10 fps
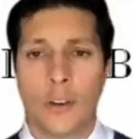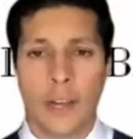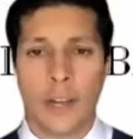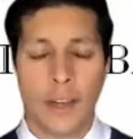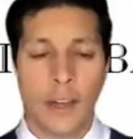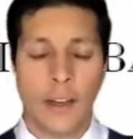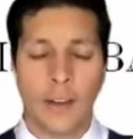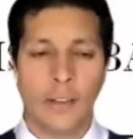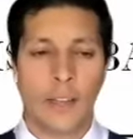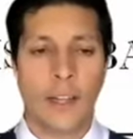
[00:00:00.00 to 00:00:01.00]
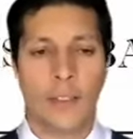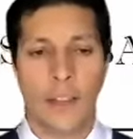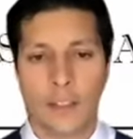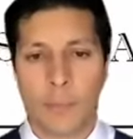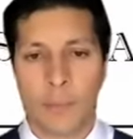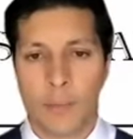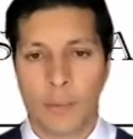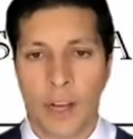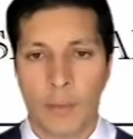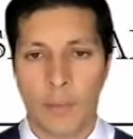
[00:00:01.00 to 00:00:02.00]
yeah, and that is a big
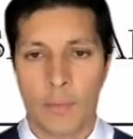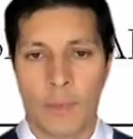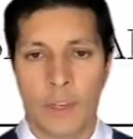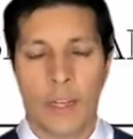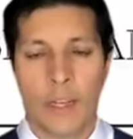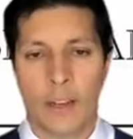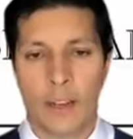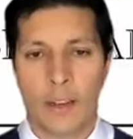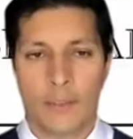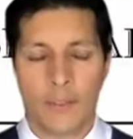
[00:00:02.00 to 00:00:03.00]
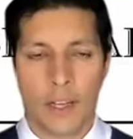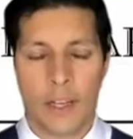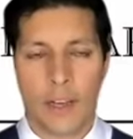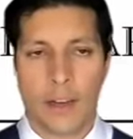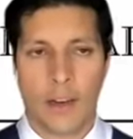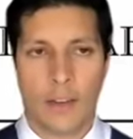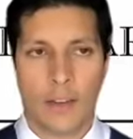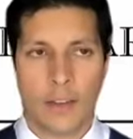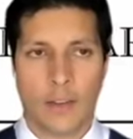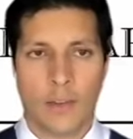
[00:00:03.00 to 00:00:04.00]
problem of
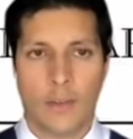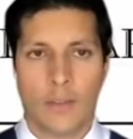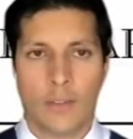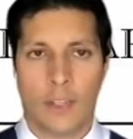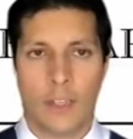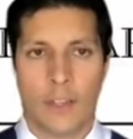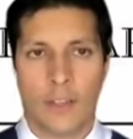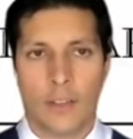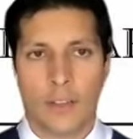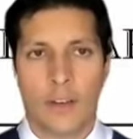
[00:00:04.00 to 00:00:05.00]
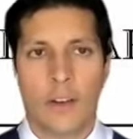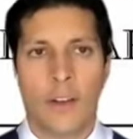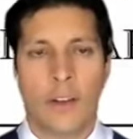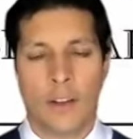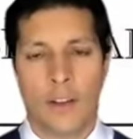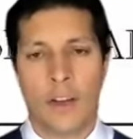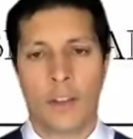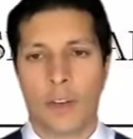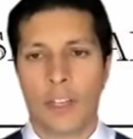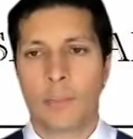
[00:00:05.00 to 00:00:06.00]
the
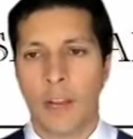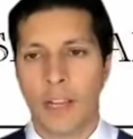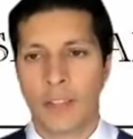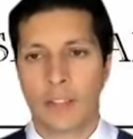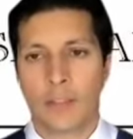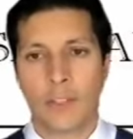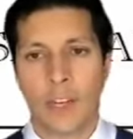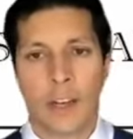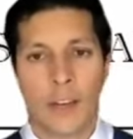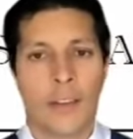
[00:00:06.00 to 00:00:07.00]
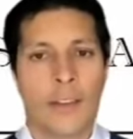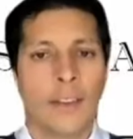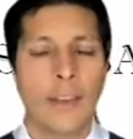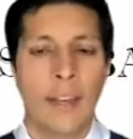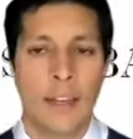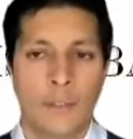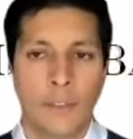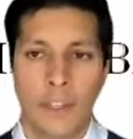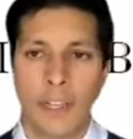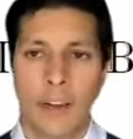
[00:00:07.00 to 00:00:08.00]
unauthorized practice of law and
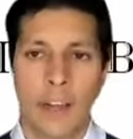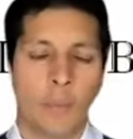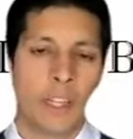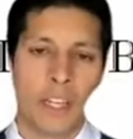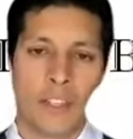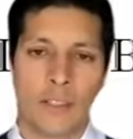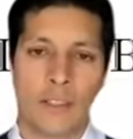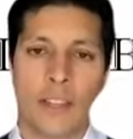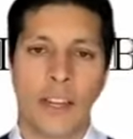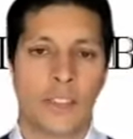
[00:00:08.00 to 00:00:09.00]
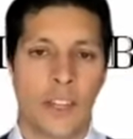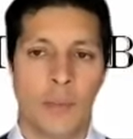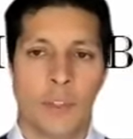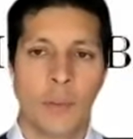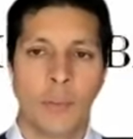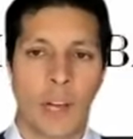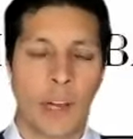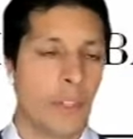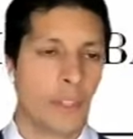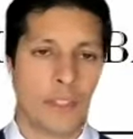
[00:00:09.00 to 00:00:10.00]
filling out applications. A lot of times they'll
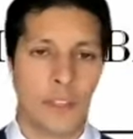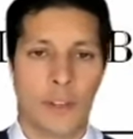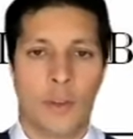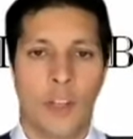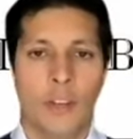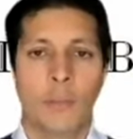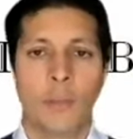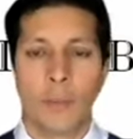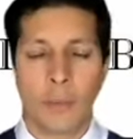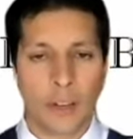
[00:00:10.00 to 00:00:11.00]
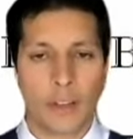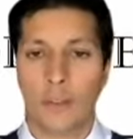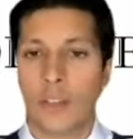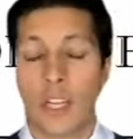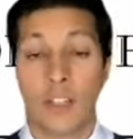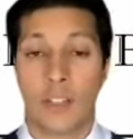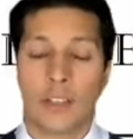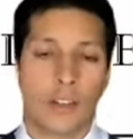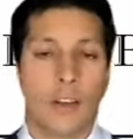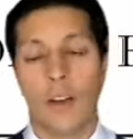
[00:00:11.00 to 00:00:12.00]
promise, you know, an employment authorization,
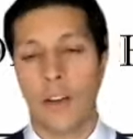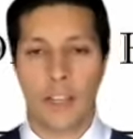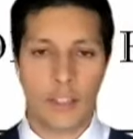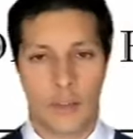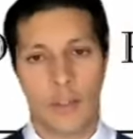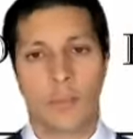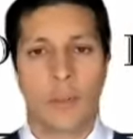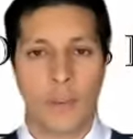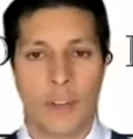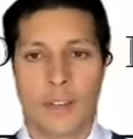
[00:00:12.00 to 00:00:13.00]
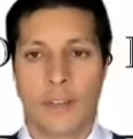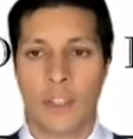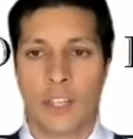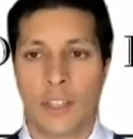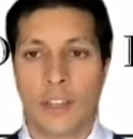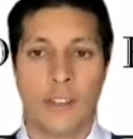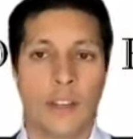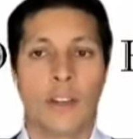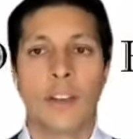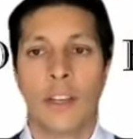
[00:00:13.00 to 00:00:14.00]
and oh, I'll get you an employment authorization, and
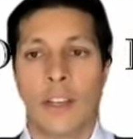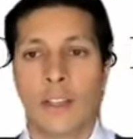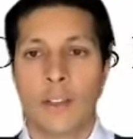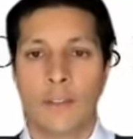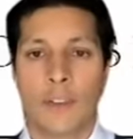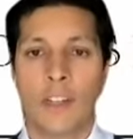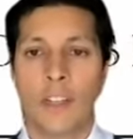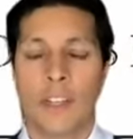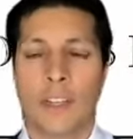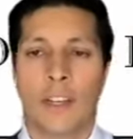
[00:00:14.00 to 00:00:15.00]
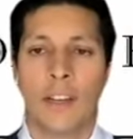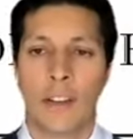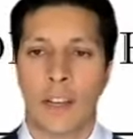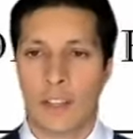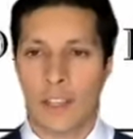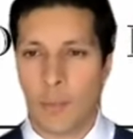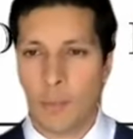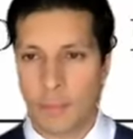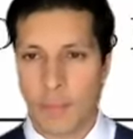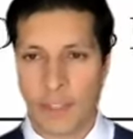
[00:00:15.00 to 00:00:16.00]
they're filing. I think
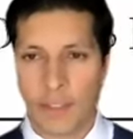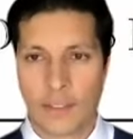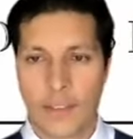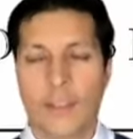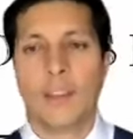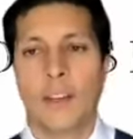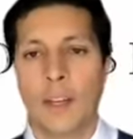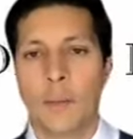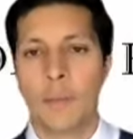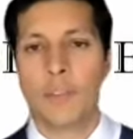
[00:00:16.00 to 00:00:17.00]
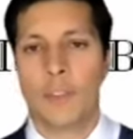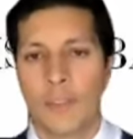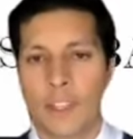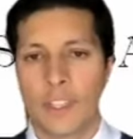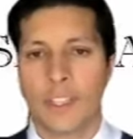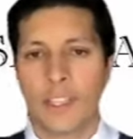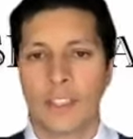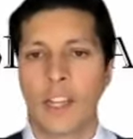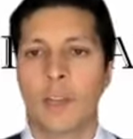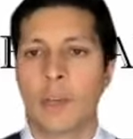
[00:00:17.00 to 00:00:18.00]
Ahmed's back. They're filing
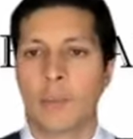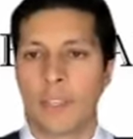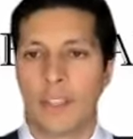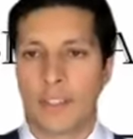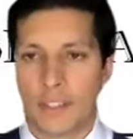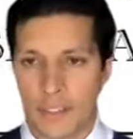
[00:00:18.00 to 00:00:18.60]
asylum applications.